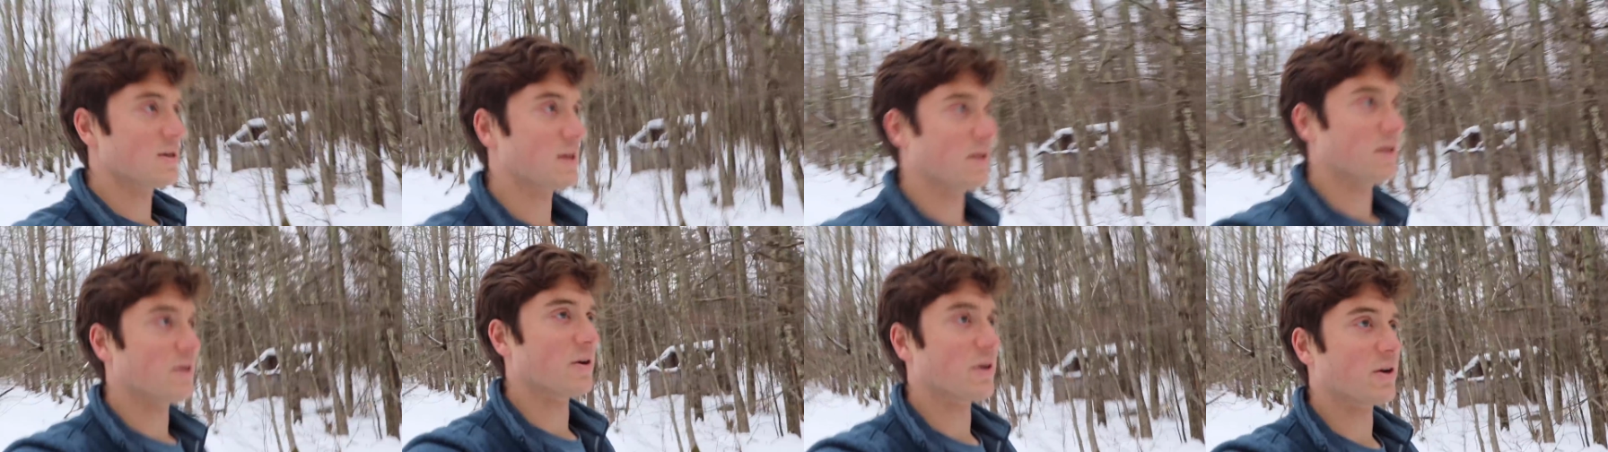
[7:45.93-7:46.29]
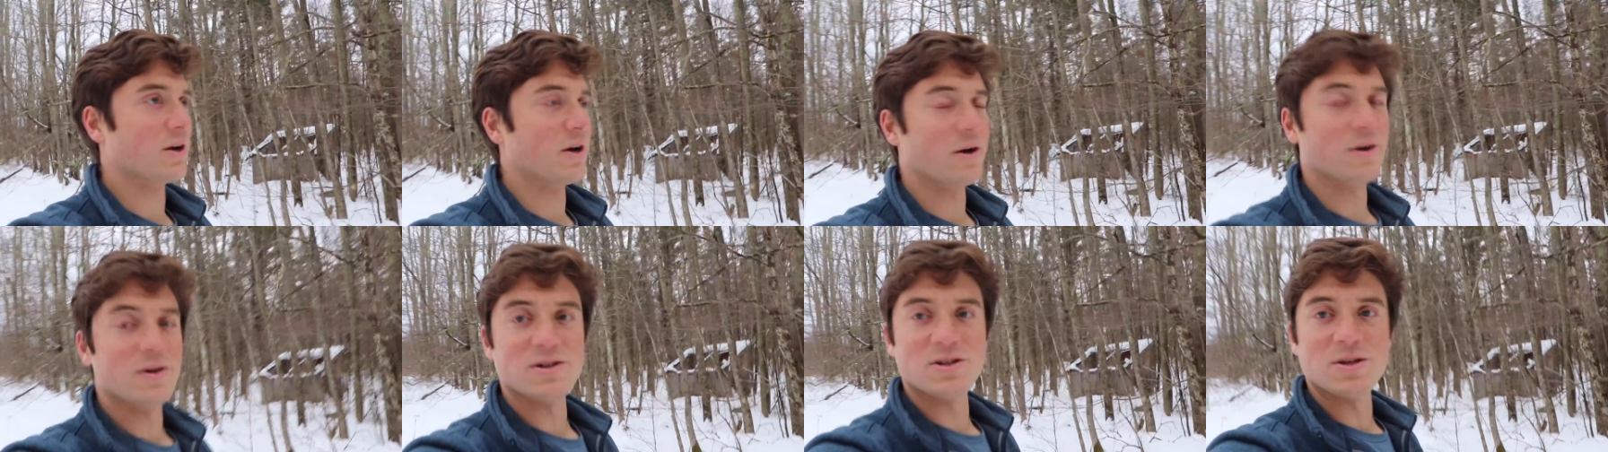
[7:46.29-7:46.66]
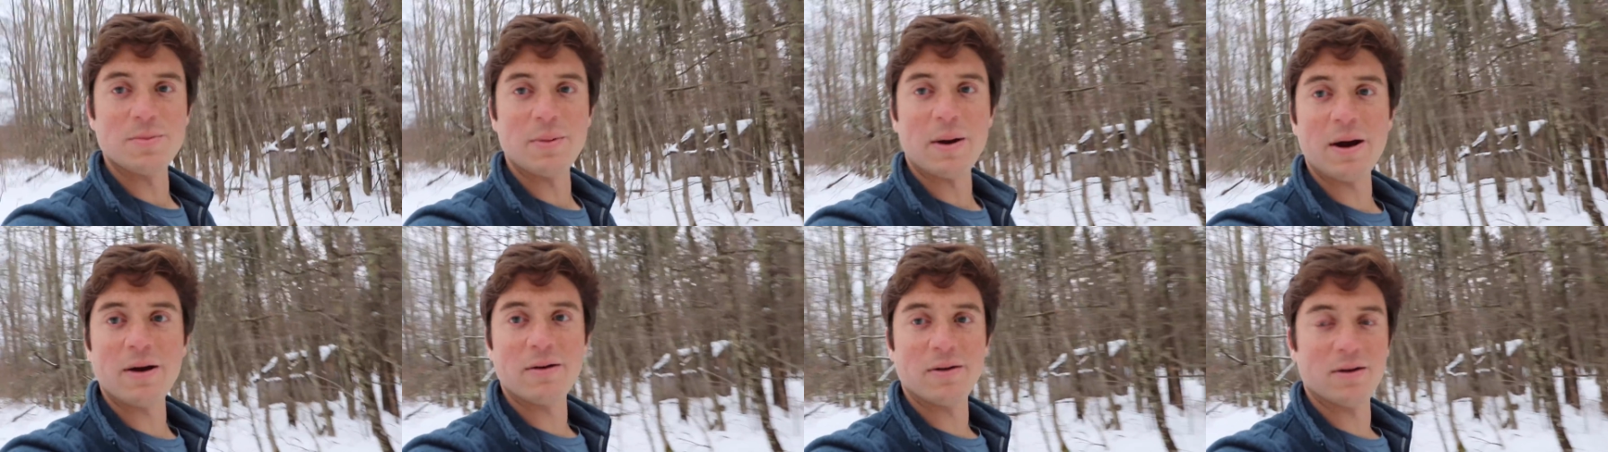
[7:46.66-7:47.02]
that you're curious
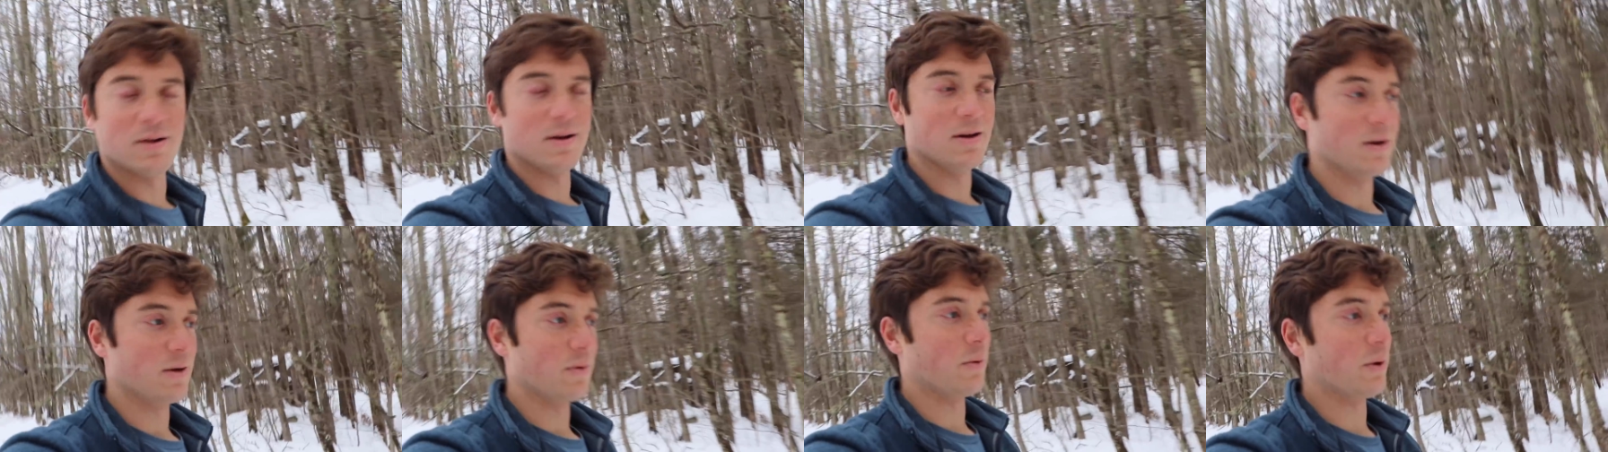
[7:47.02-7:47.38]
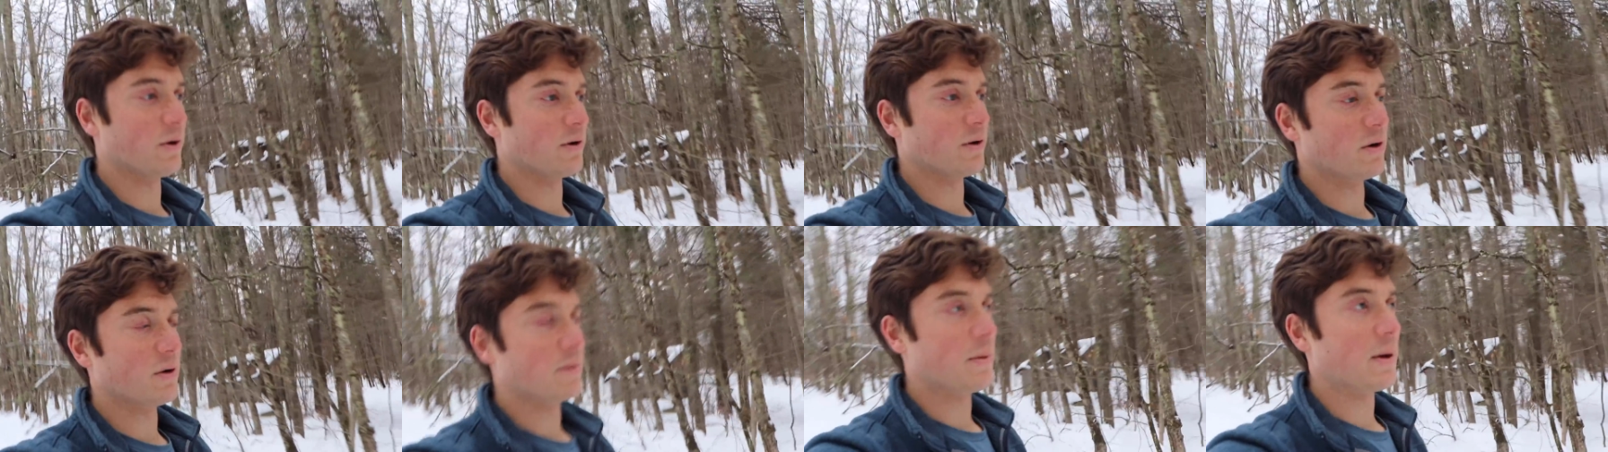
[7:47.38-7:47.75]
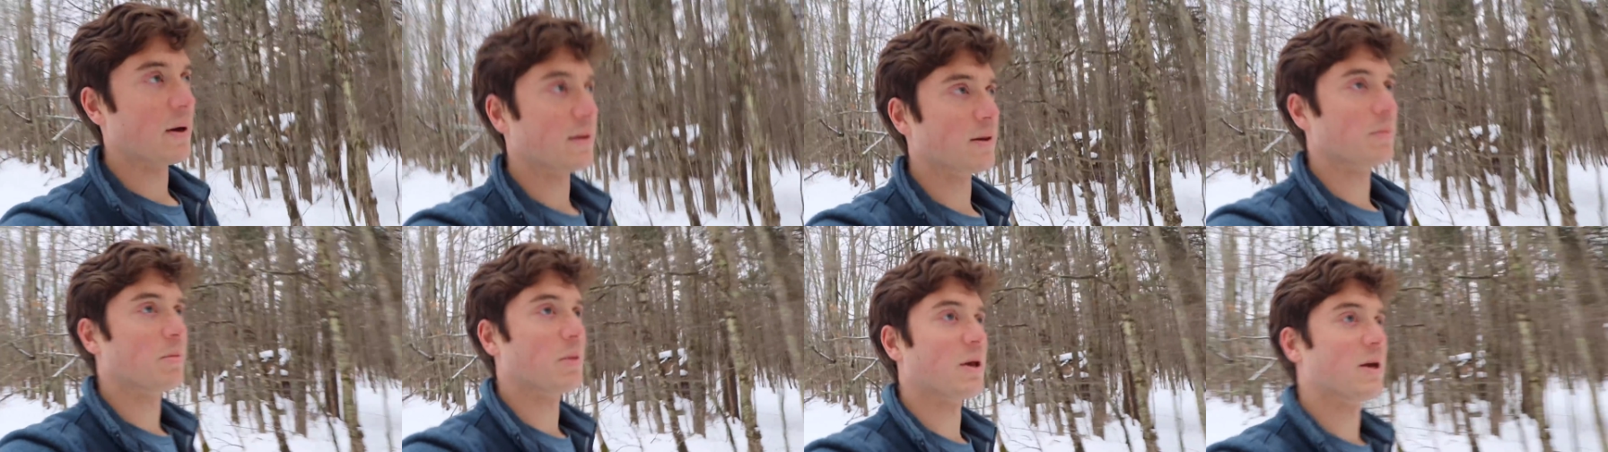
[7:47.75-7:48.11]
about, wondering
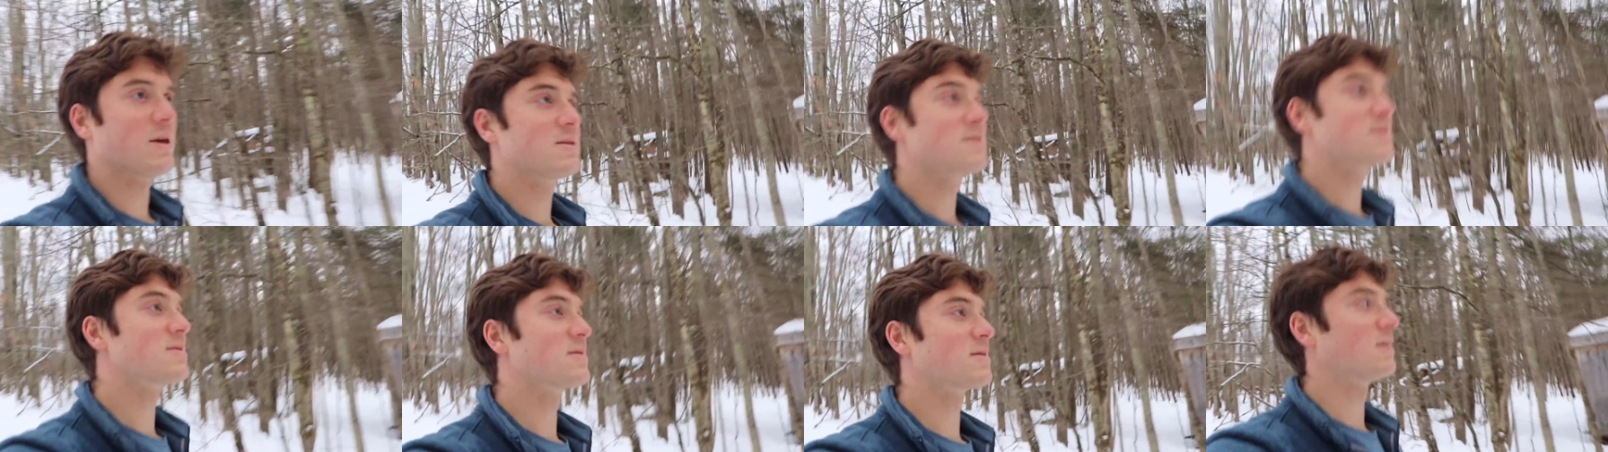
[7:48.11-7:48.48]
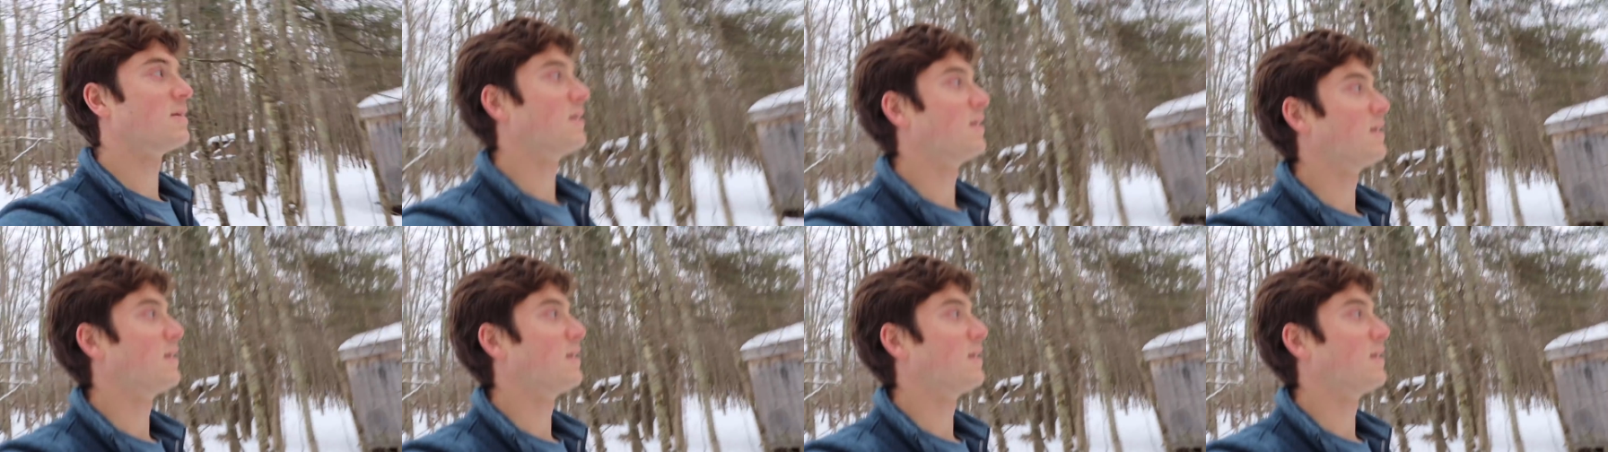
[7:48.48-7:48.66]
about the place,